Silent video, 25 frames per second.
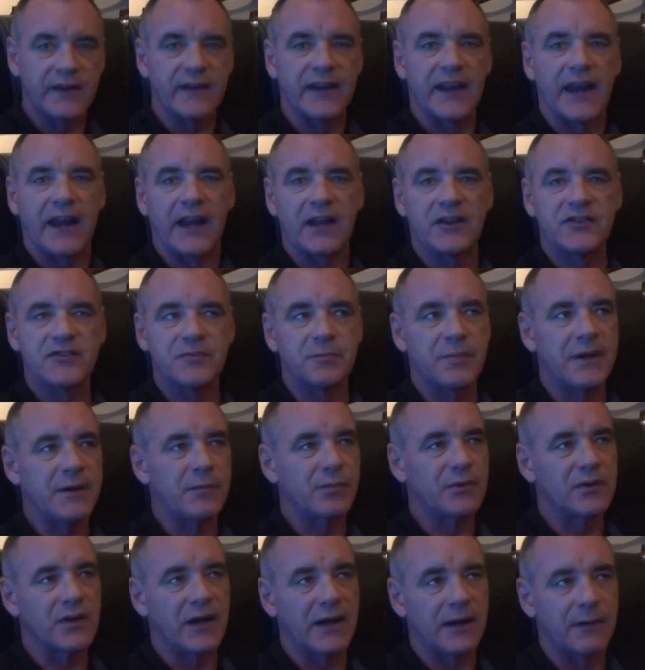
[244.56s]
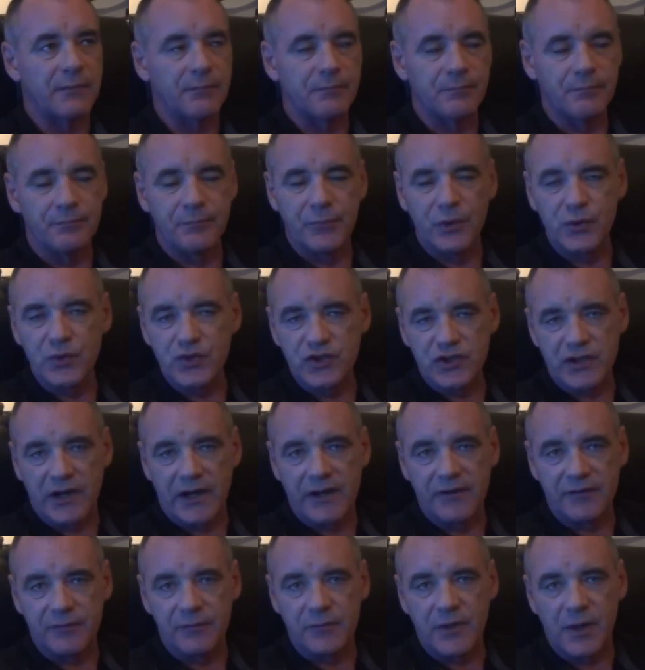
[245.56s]
in the hands of people like Bill
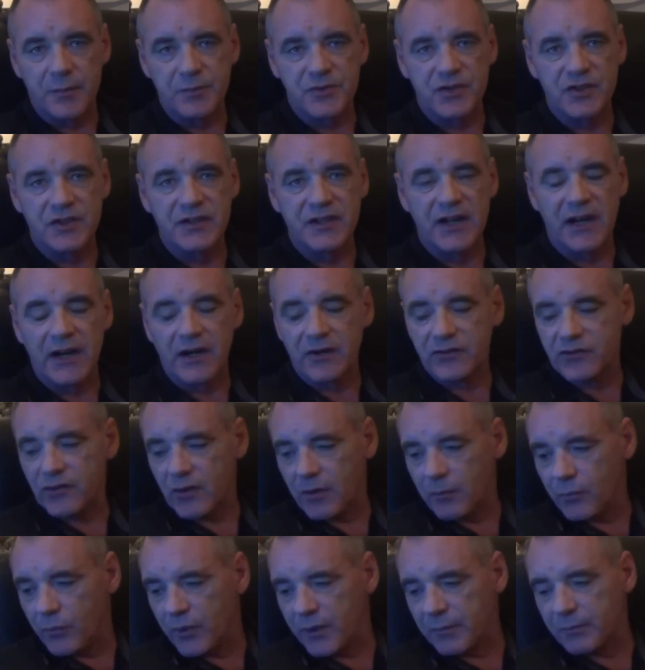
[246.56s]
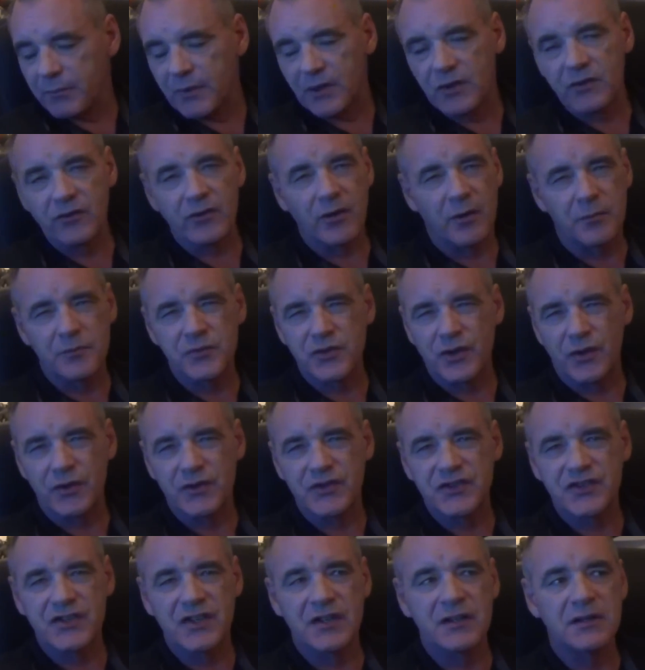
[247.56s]
Shea from Ruptured Duck, Tom Wittmann, Tom
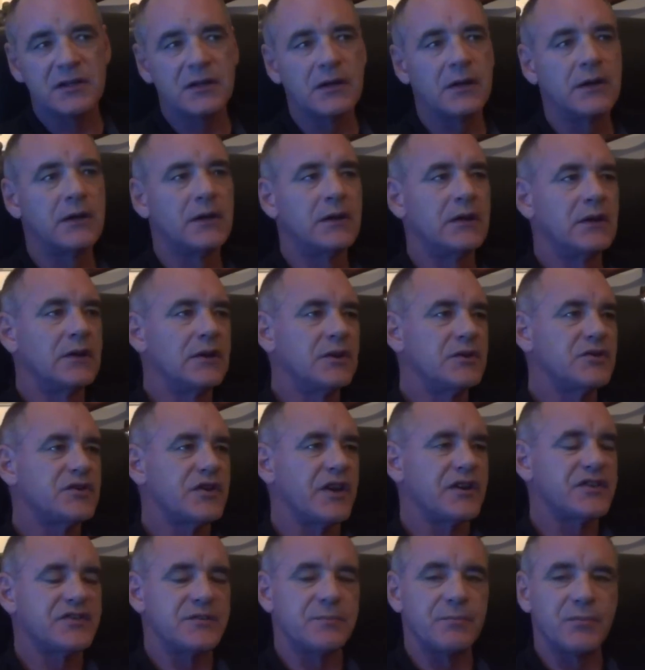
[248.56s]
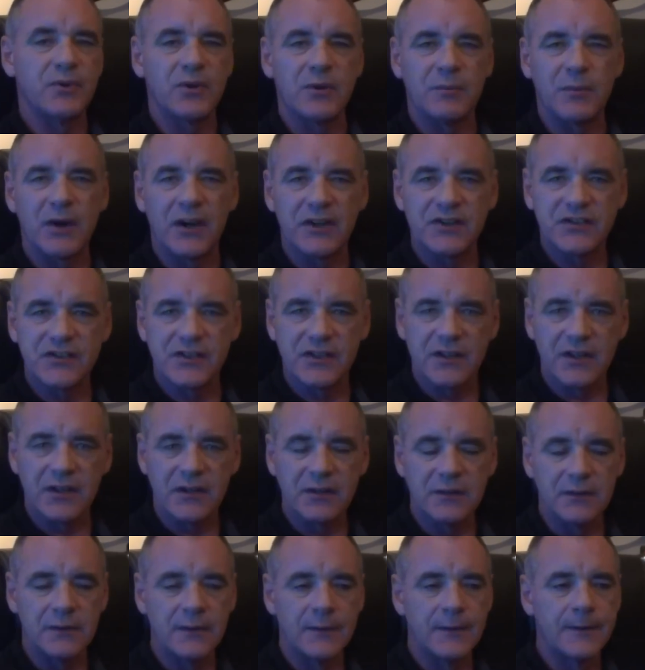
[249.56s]
Johnson, Jason Burmeister,
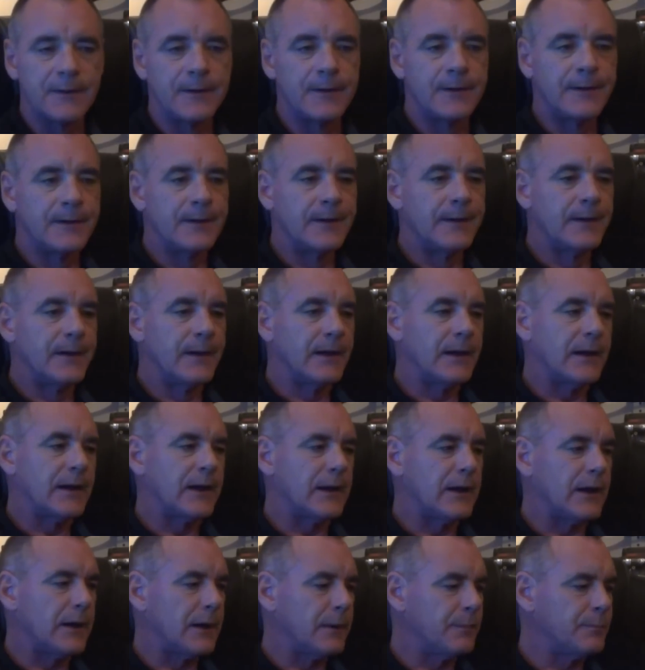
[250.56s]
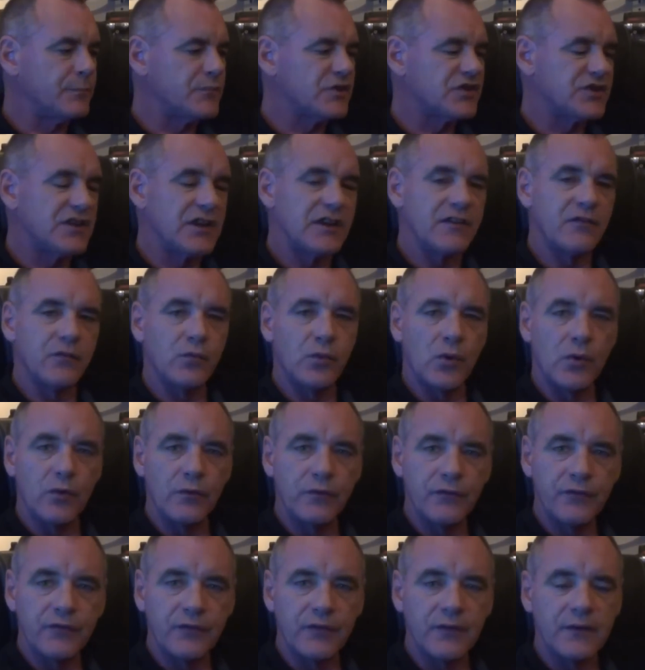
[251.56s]
um, Steve
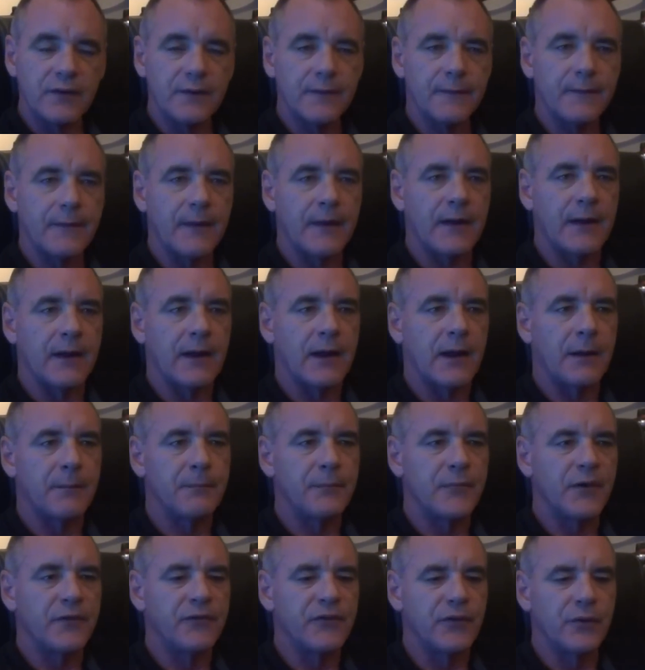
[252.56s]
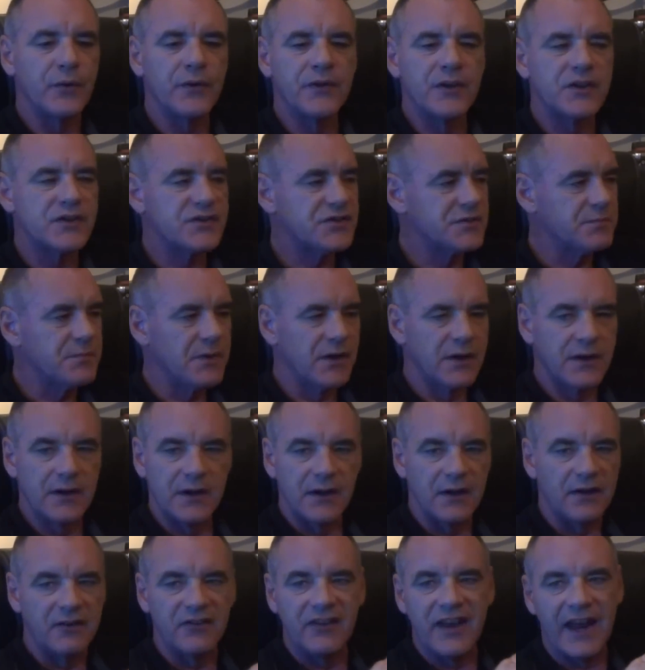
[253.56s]
Wolf. Um, if you're in this
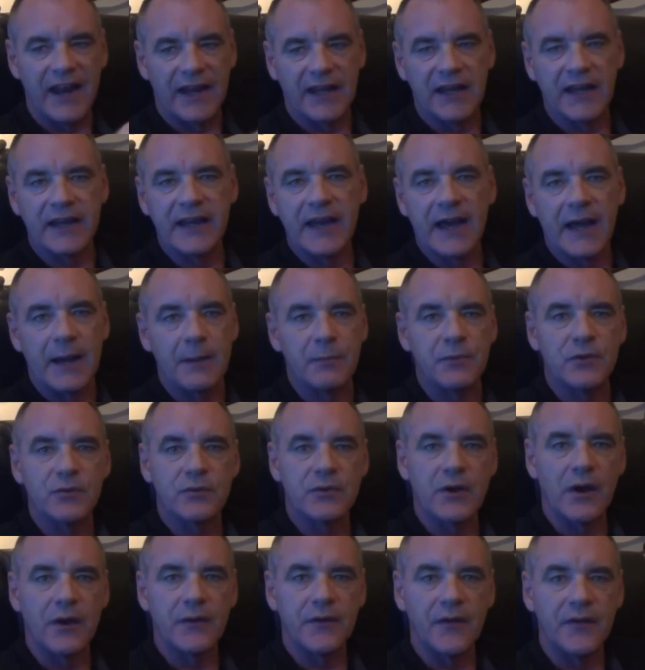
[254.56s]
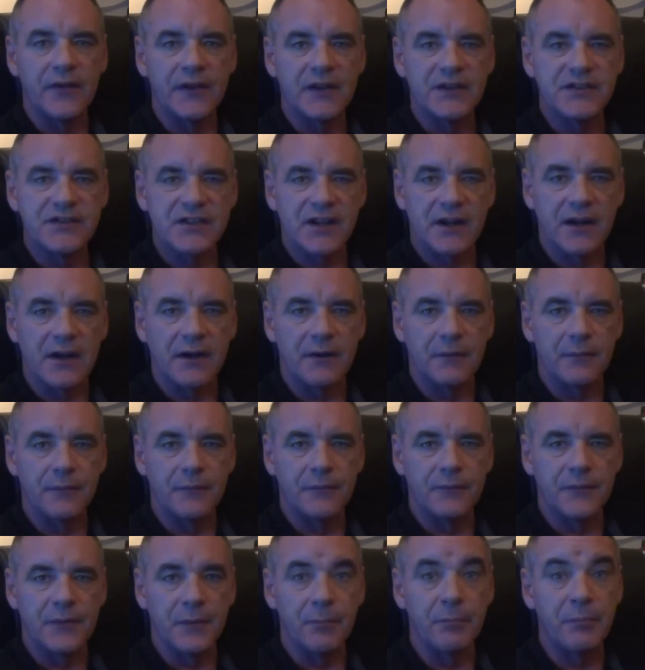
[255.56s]
dagger game, you'll know that these are
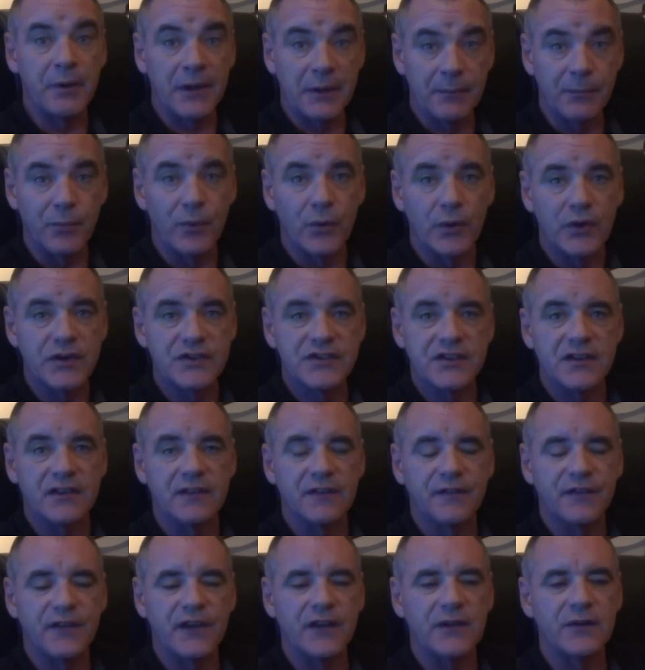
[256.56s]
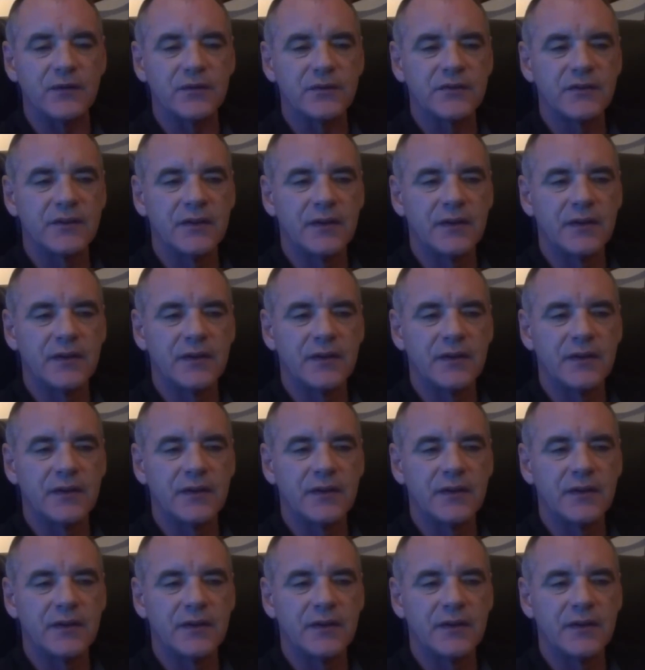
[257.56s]
the big boys in the field